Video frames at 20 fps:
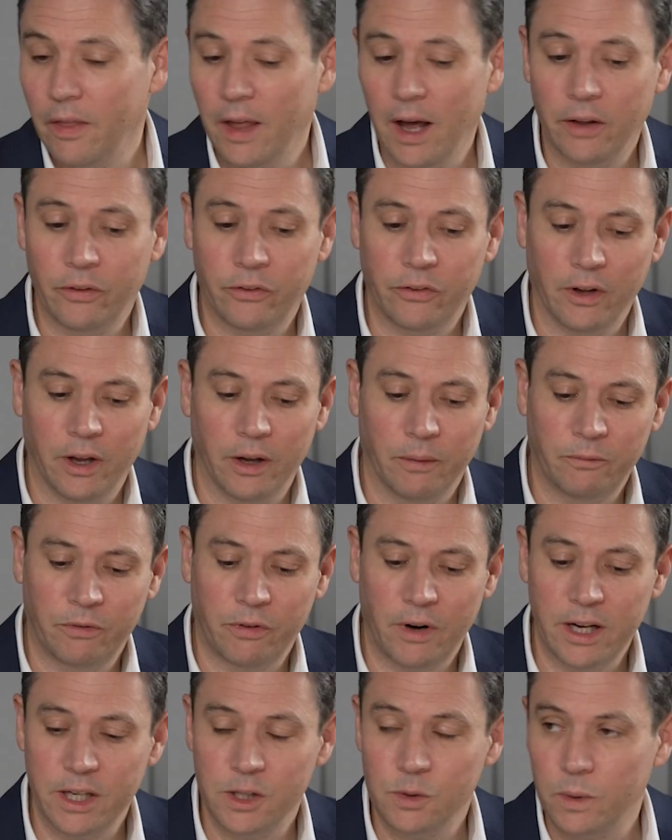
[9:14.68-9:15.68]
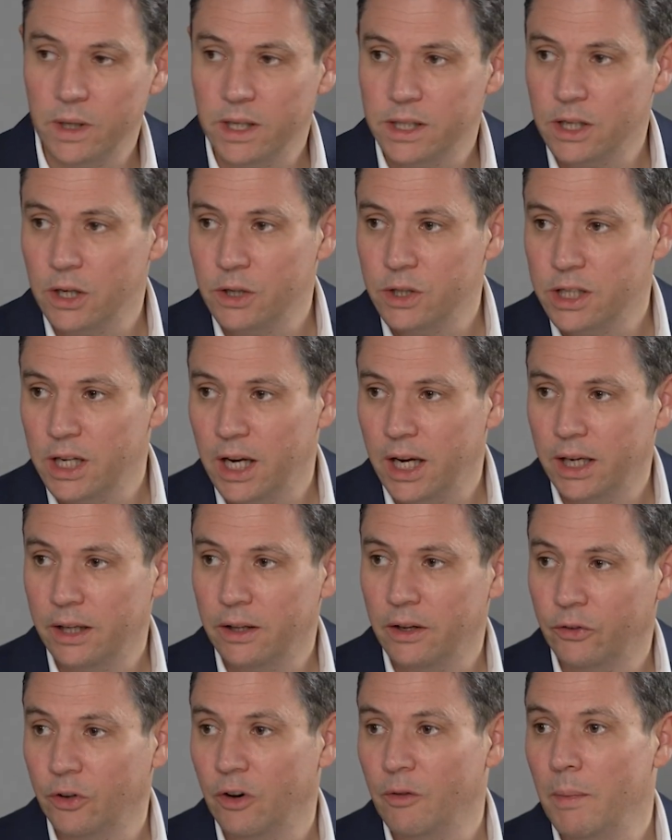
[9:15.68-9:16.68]
that's a phrase we
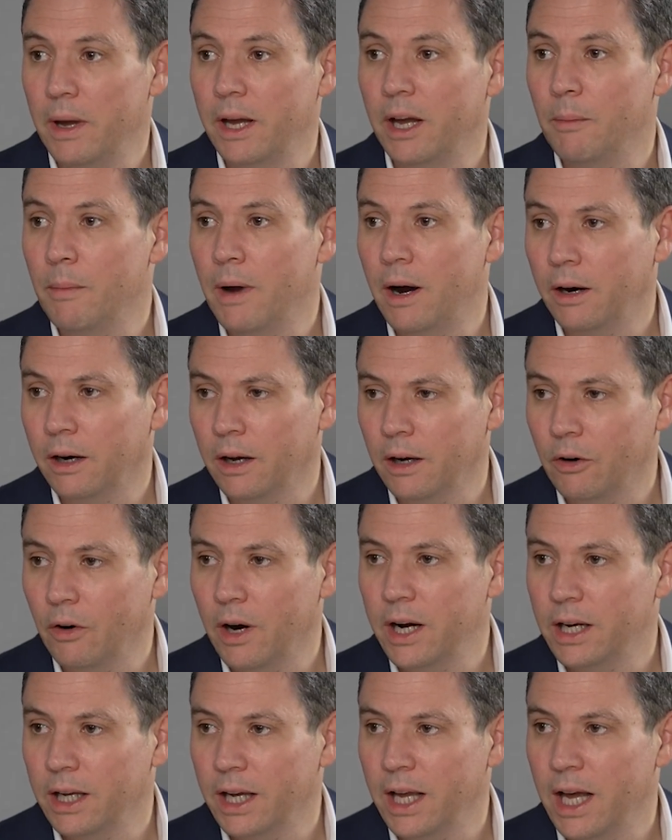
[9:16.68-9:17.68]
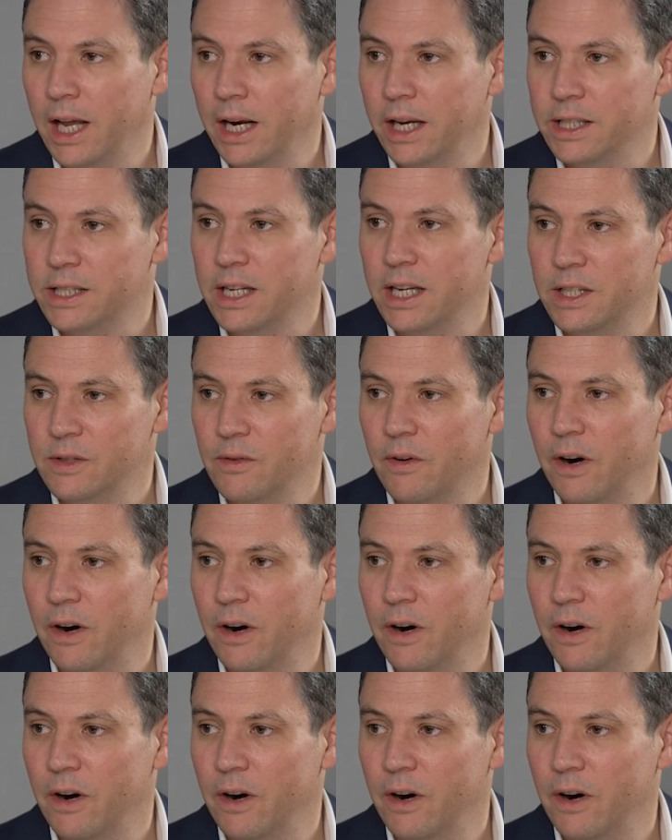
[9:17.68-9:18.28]
associate, the sort of make America great again is